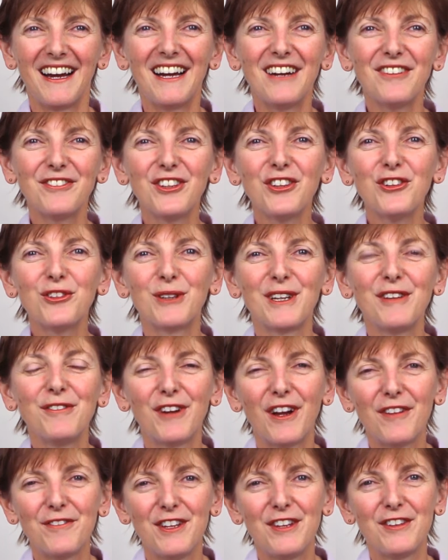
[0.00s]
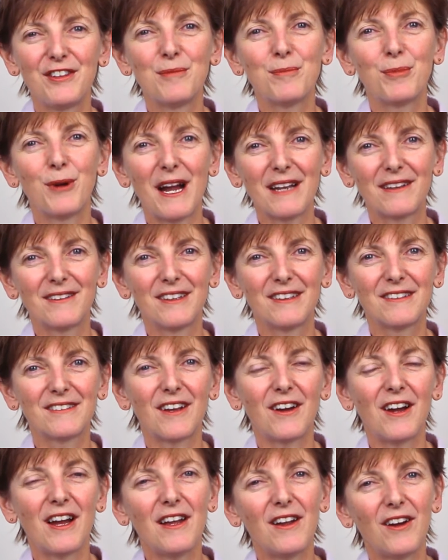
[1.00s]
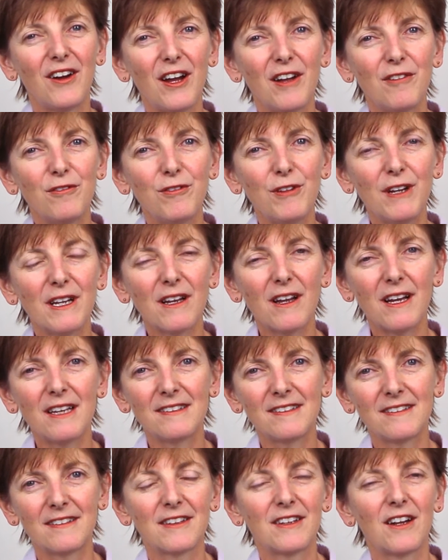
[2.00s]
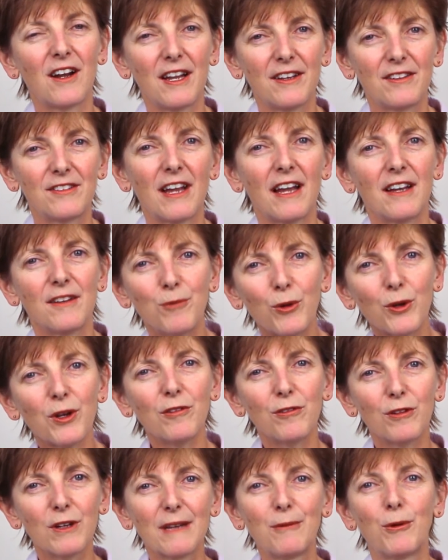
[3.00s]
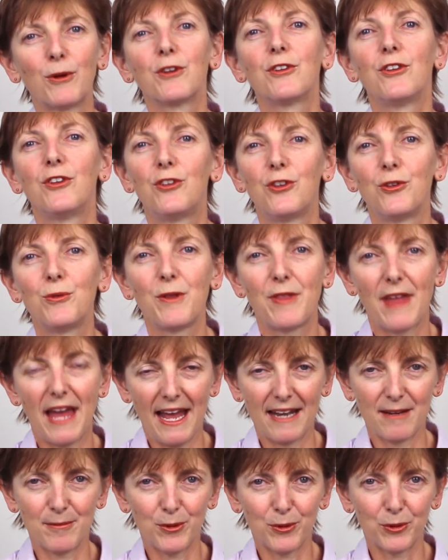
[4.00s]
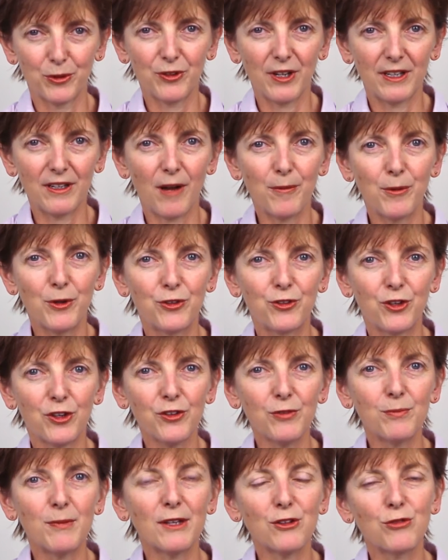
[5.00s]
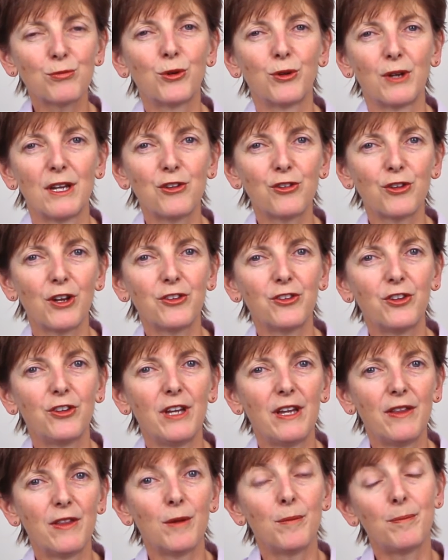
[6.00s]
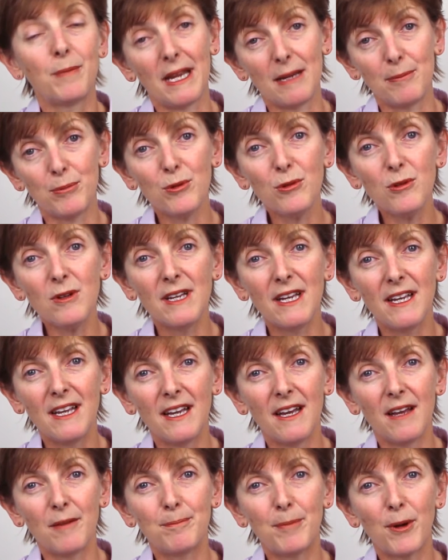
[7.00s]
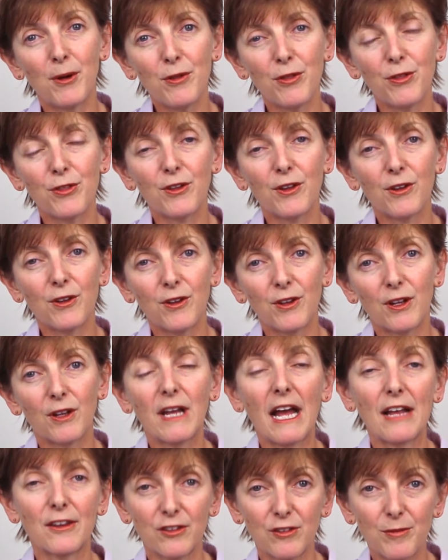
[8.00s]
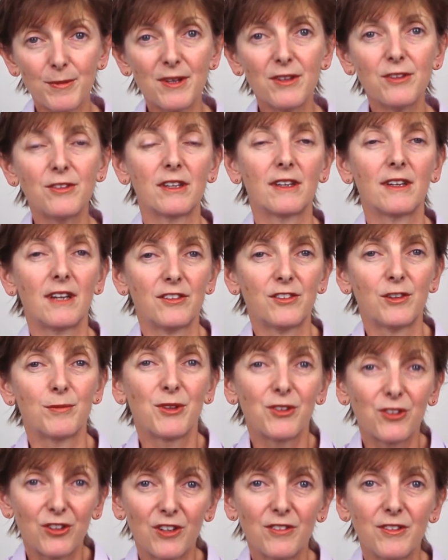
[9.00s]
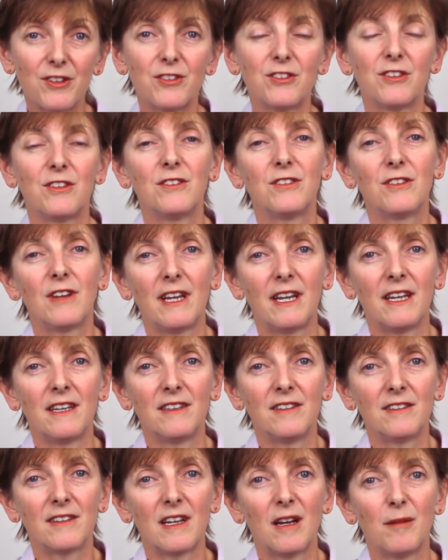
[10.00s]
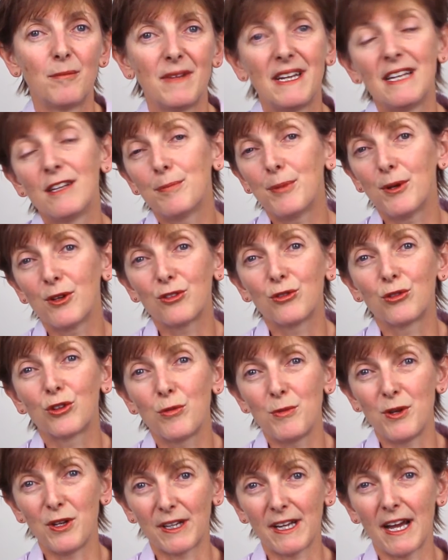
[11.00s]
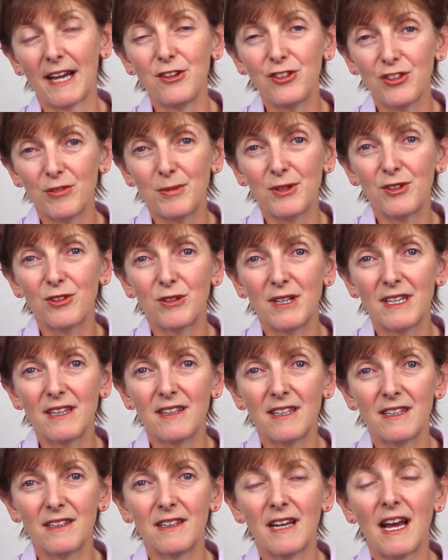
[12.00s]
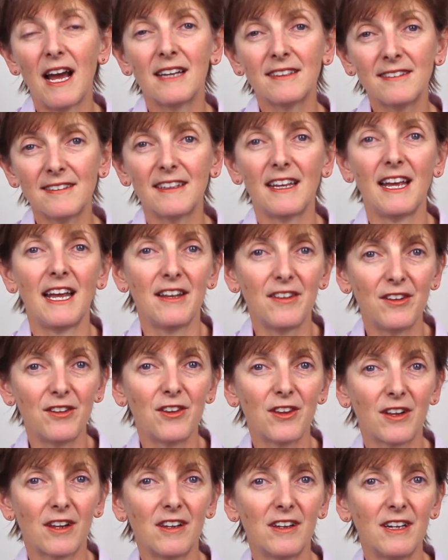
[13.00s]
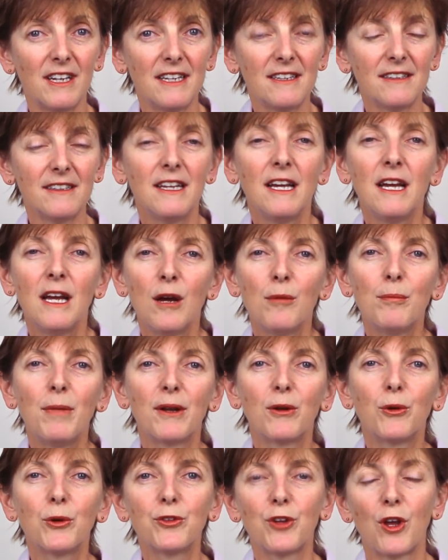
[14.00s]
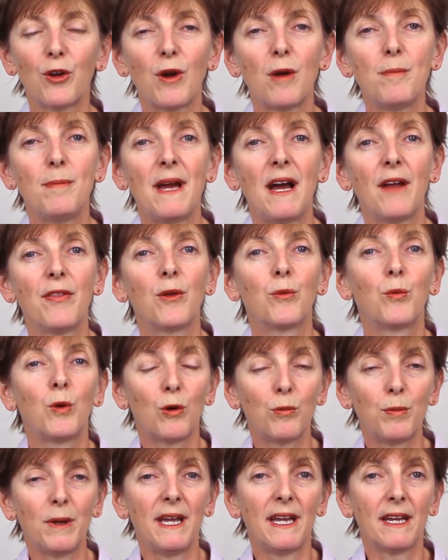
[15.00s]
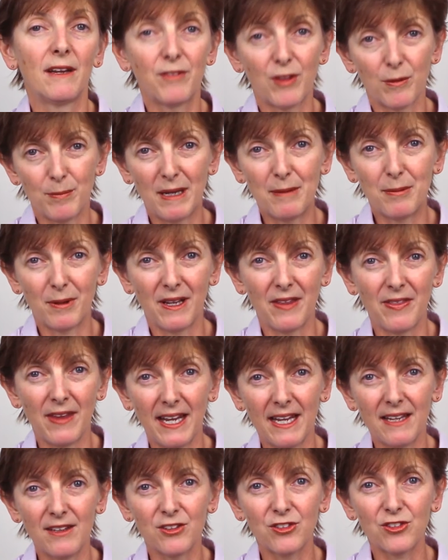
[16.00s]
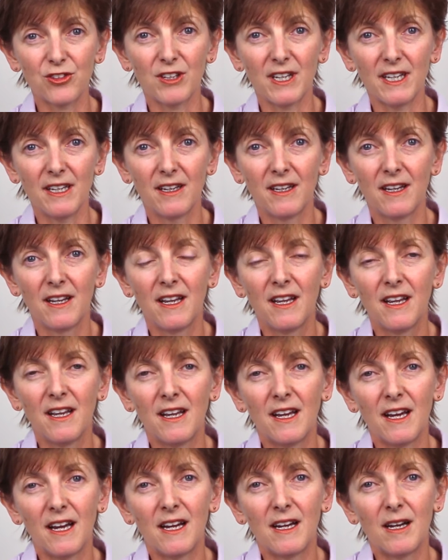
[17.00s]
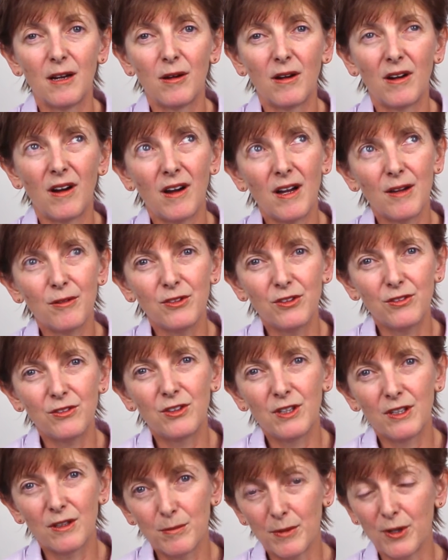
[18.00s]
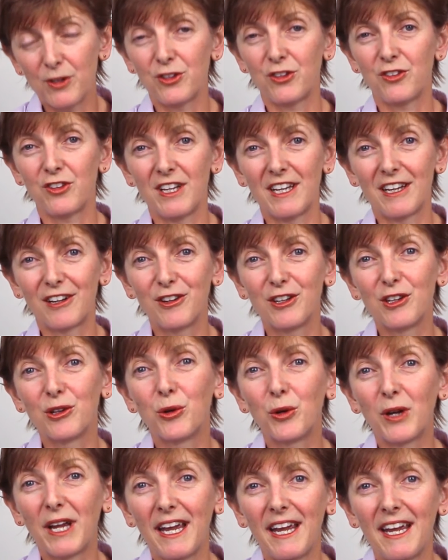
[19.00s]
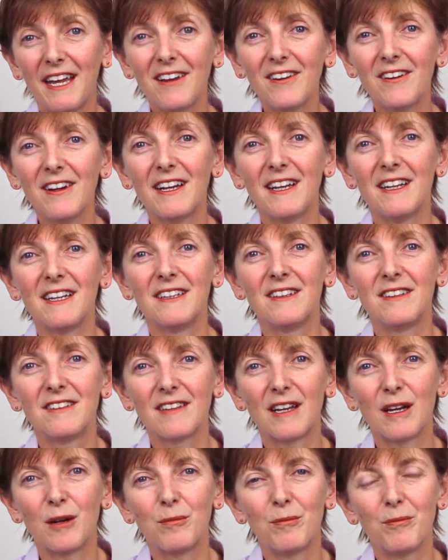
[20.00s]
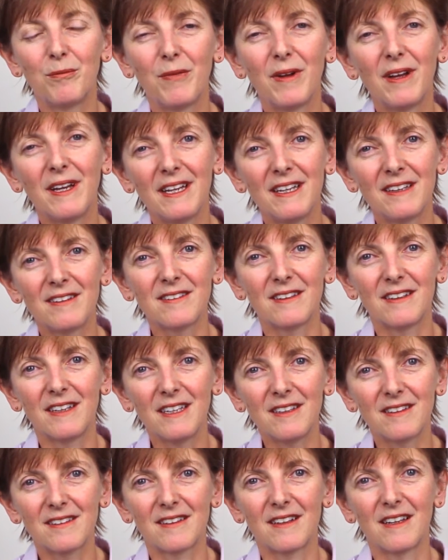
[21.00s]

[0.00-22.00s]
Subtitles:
After 25 years in practice, I realised that I'd done what I really wanted to do with the animals, and I was just much more interested in the people, both the customers and customer service and interpersonal communication between us and the client, but also about the well-being of the people in the industry. I did emergency and critical care, and it's